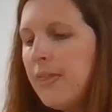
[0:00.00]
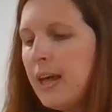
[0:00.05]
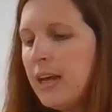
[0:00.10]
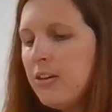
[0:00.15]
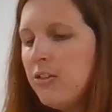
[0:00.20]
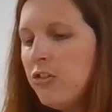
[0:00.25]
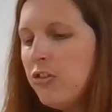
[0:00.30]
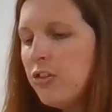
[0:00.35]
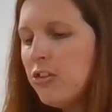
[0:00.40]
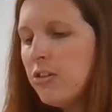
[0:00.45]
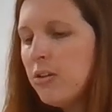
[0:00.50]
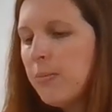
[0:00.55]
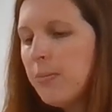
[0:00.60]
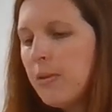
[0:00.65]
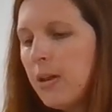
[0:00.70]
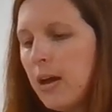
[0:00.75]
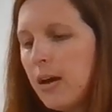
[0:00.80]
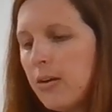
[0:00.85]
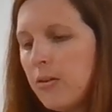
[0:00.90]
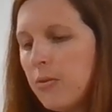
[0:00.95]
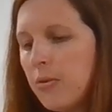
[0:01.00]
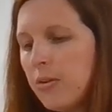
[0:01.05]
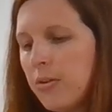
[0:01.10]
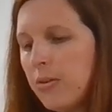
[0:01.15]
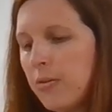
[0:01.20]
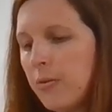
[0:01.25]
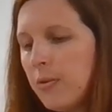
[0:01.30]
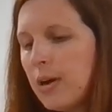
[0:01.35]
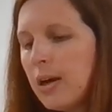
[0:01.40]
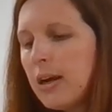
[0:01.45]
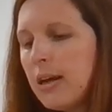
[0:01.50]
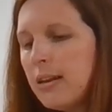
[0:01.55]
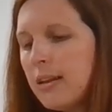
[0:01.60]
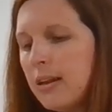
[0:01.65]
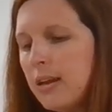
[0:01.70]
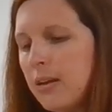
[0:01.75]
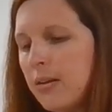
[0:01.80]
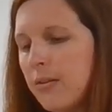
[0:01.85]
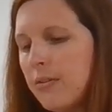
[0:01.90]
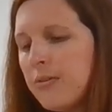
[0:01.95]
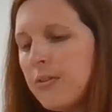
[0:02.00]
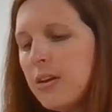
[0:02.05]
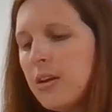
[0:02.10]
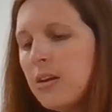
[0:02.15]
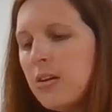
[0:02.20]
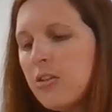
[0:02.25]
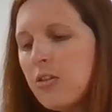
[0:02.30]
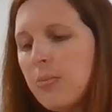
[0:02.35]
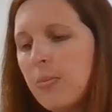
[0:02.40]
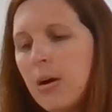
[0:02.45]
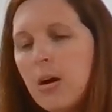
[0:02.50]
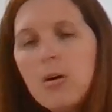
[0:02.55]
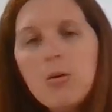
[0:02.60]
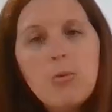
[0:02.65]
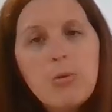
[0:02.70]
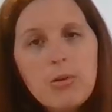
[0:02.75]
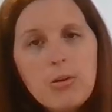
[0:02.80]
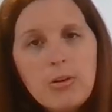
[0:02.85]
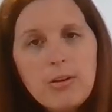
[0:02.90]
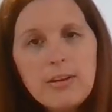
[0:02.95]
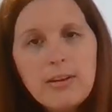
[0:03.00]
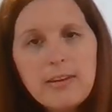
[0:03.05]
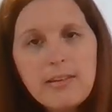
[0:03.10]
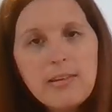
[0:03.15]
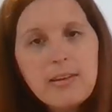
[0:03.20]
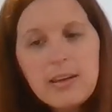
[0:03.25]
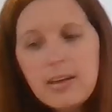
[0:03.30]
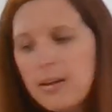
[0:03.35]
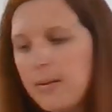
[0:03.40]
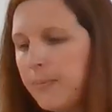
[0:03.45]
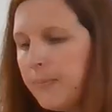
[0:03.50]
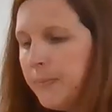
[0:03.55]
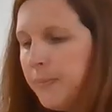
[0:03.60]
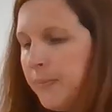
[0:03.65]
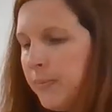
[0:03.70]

That's just a block north of where I live. Small world, isn't it?